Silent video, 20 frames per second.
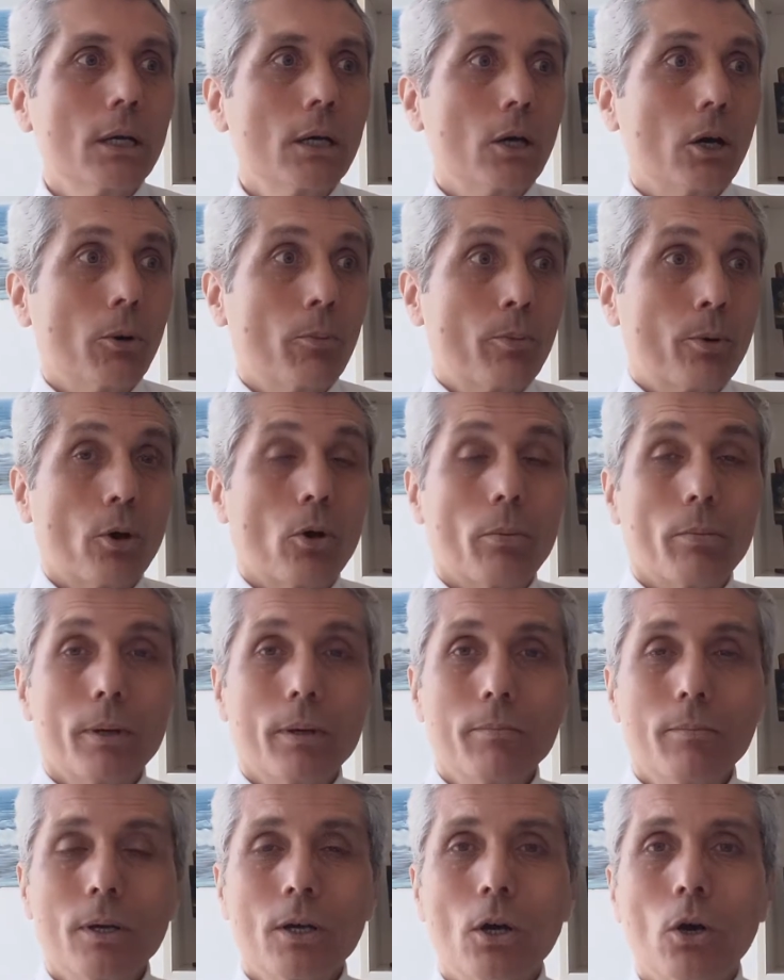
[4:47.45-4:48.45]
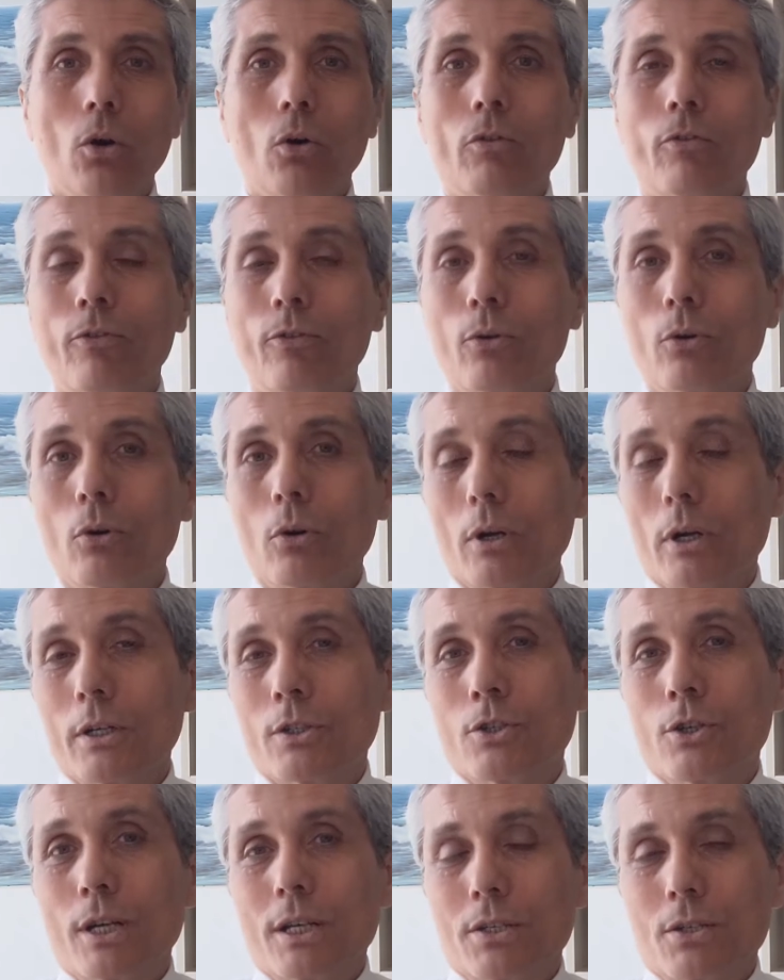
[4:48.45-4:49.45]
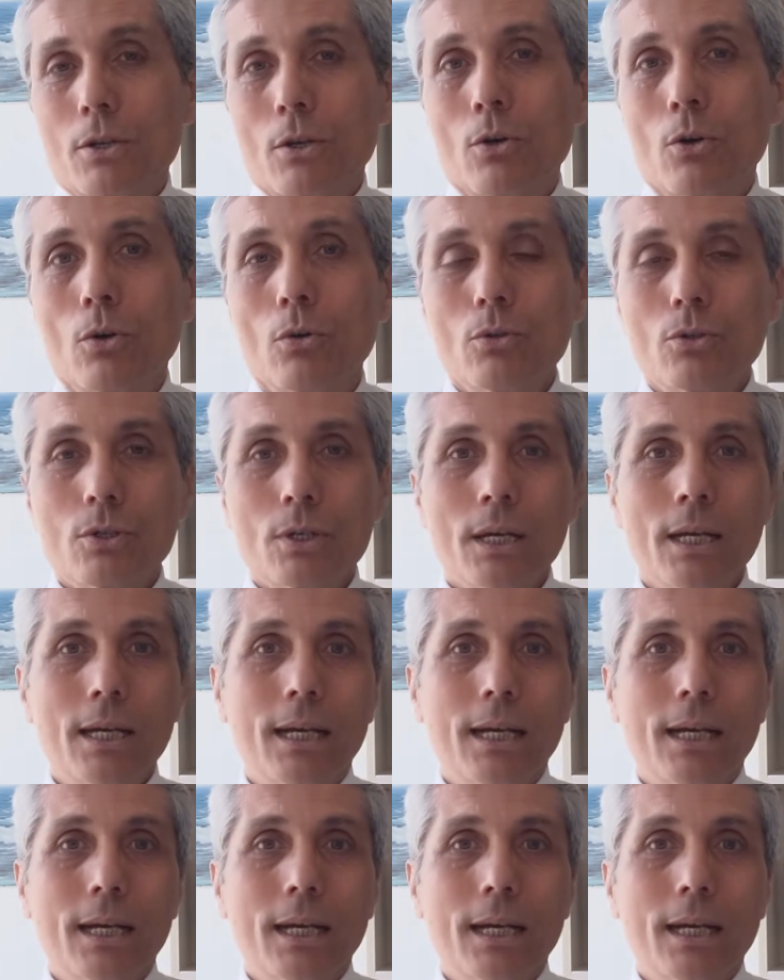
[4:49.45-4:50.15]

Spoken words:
a problem or for a just cause